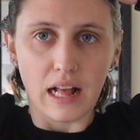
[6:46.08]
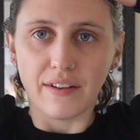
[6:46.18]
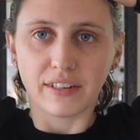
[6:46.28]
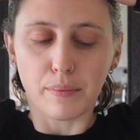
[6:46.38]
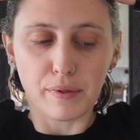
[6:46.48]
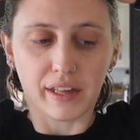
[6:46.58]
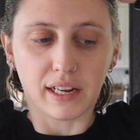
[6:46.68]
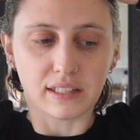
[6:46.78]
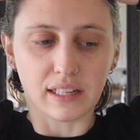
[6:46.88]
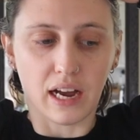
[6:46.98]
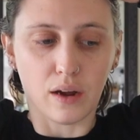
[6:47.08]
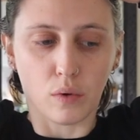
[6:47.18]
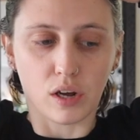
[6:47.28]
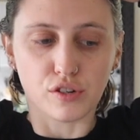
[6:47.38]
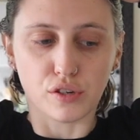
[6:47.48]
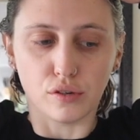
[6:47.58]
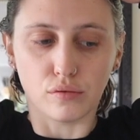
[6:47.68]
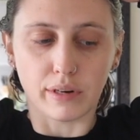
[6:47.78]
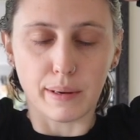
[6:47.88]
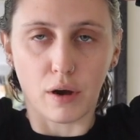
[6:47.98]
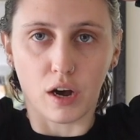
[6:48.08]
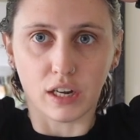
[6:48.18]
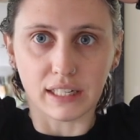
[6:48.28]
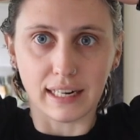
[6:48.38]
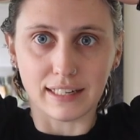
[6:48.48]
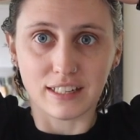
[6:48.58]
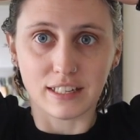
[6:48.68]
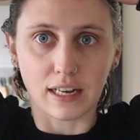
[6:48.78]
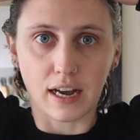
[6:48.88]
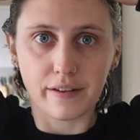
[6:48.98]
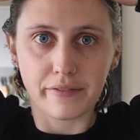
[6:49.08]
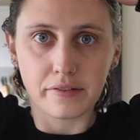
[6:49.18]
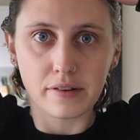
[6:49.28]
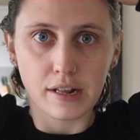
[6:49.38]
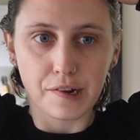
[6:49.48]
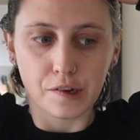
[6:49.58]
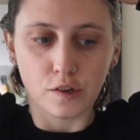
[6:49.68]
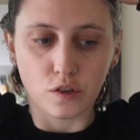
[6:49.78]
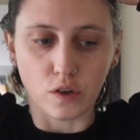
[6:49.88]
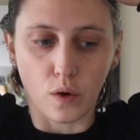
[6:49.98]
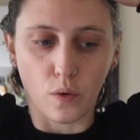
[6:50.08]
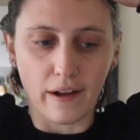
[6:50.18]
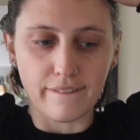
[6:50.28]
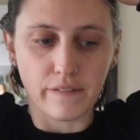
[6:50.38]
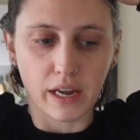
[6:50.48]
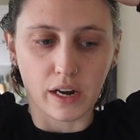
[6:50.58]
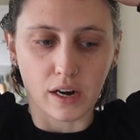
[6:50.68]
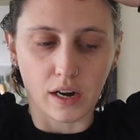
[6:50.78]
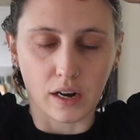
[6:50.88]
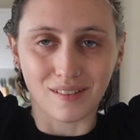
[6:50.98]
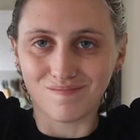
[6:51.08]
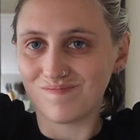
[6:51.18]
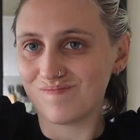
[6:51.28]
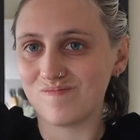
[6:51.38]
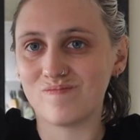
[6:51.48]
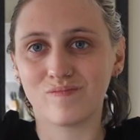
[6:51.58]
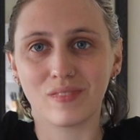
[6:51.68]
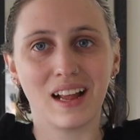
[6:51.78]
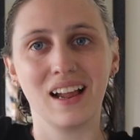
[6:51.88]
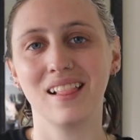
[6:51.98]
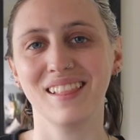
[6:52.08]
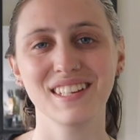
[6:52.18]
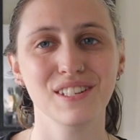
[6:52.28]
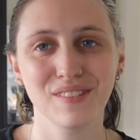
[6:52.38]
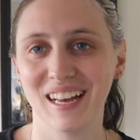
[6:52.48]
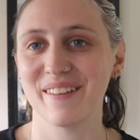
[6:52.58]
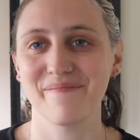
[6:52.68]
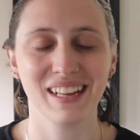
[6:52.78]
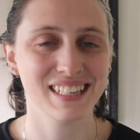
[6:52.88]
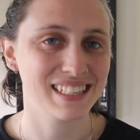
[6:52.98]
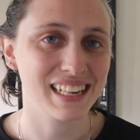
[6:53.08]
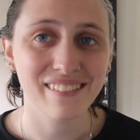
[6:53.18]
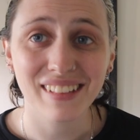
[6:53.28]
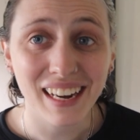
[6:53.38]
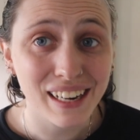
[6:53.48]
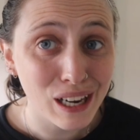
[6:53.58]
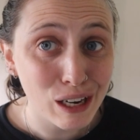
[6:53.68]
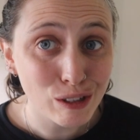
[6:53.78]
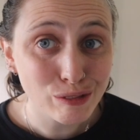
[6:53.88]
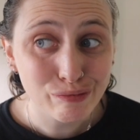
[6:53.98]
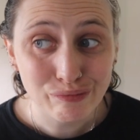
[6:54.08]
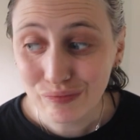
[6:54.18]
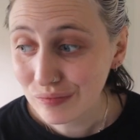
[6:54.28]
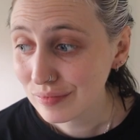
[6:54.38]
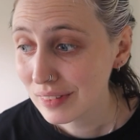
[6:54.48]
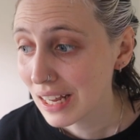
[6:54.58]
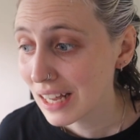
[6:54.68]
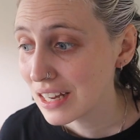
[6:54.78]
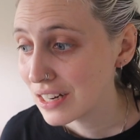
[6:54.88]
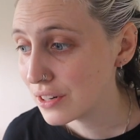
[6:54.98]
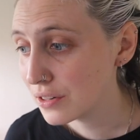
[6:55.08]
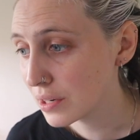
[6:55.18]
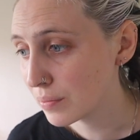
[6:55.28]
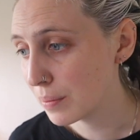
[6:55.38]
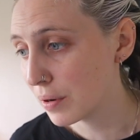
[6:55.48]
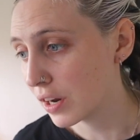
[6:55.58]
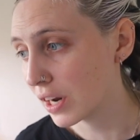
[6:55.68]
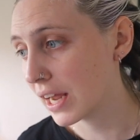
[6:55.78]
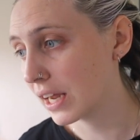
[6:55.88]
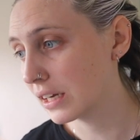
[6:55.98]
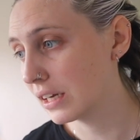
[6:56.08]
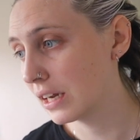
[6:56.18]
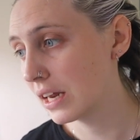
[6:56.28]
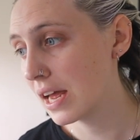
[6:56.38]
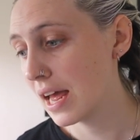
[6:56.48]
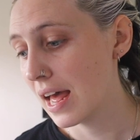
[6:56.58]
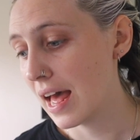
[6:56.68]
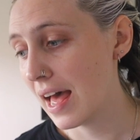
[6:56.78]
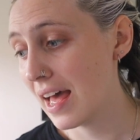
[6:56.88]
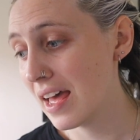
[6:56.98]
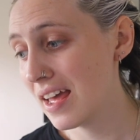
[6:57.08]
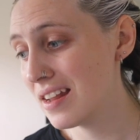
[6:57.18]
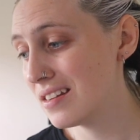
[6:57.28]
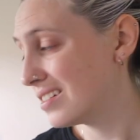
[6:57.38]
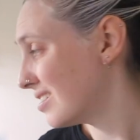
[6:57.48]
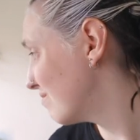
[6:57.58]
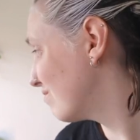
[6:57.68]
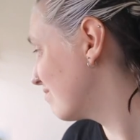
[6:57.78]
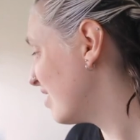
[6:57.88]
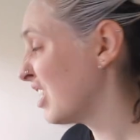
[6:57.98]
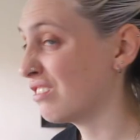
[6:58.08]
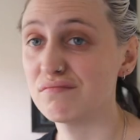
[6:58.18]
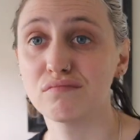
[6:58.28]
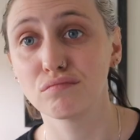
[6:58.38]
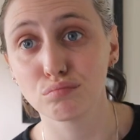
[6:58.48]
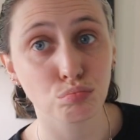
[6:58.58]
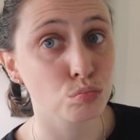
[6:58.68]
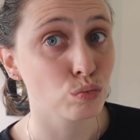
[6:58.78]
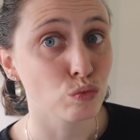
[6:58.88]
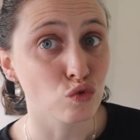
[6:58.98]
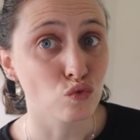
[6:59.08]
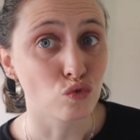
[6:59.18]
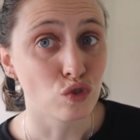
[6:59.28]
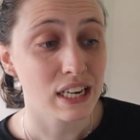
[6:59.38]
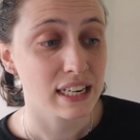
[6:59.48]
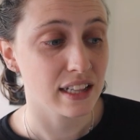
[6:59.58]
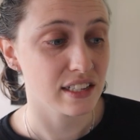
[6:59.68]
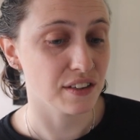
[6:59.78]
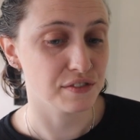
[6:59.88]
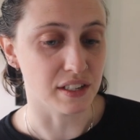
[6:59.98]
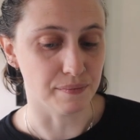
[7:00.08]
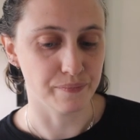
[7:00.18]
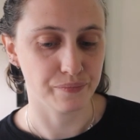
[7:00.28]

have a couple things that I want to repot and stuff. So I figured let's do that. Let's give that a go, do some repotting, and yeah, get the stuff done.